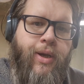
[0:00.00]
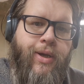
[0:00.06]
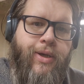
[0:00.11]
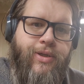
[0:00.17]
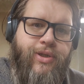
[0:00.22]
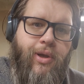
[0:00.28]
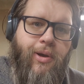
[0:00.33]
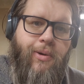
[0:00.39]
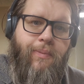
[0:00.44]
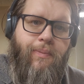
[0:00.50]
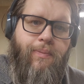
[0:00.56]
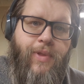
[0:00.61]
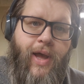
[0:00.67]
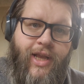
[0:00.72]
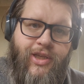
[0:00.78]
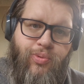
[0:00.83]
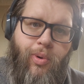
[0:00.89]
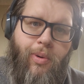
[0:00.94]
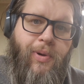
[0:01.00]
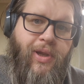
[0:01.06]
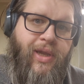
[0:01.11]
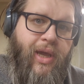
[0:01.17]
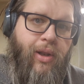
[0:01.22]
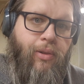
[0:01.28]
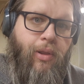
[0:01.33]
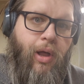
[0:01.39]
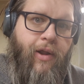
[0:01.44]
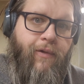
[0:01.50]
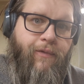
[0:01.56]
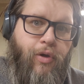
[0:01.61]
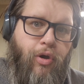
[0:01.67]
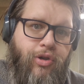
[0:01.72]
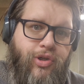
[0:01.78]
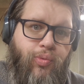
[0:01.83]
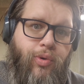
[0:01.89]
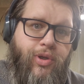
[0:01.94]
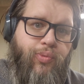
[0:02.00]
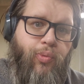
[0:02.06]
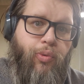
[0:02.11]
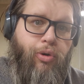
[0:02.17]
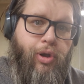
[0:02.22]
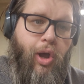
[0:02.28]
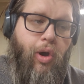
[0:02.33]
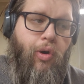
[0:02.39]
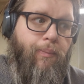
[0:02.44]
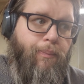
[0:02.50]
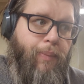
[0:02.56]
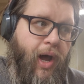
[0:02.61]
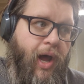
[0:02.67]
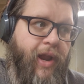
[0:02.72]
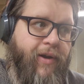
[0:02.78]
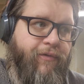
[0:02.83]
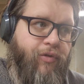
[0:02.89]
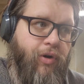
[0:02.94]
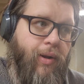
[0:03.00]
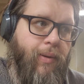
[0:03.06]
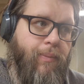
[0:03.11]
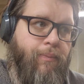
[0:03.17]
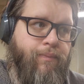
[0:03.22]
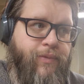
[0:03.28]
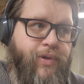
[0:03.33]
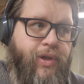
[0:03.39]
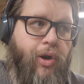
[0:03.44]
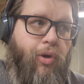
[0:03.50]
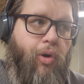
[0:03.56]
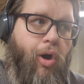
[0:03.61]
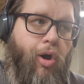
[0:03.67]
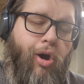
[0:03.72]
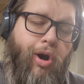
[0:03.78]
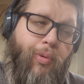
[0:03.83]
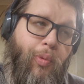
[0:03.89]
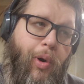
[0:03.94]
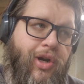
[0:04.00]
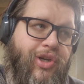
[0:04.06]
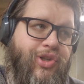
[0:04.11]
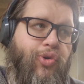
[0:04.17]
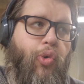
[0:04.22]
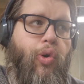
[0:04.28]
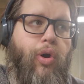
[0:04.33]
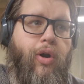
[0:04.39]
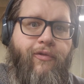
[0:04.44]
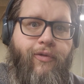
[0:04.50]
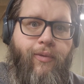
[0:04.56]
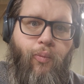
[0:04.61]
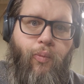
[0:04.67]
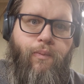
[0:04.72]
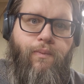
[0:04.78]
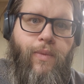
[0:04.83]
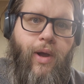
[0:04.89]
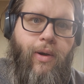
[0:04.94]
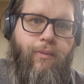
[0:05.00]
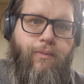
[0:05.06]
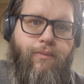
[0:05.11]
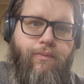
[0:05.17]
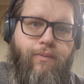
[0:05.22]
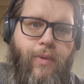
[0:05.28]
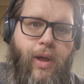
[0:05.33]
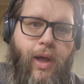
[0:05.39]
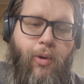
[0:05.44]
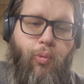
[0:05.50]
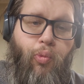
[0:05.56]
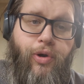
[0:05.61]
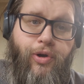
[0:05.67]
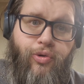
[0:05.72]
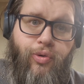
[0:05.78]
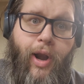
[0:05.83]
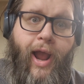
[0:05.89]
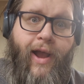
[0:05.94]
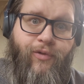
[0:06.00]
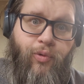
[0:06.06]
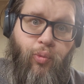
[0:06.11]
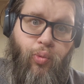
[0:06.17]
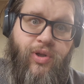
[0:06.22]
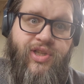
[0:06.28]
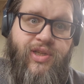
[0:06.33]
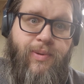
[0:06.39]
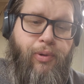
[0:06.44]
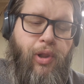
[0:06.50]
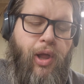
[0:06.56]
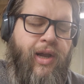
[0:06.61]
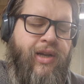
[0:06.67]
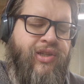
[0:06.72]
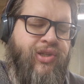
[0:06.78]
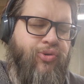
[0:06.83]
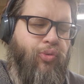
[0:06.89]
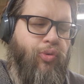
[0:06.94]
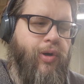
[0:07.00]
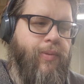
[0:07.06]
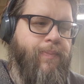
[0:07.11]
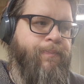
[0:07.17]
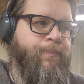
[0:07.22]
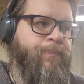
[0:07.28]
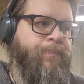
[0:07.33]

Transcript: So that's where we get a lot of those woods. We'll go and buy from a hardware store, from a woodcraft, a wood supply store.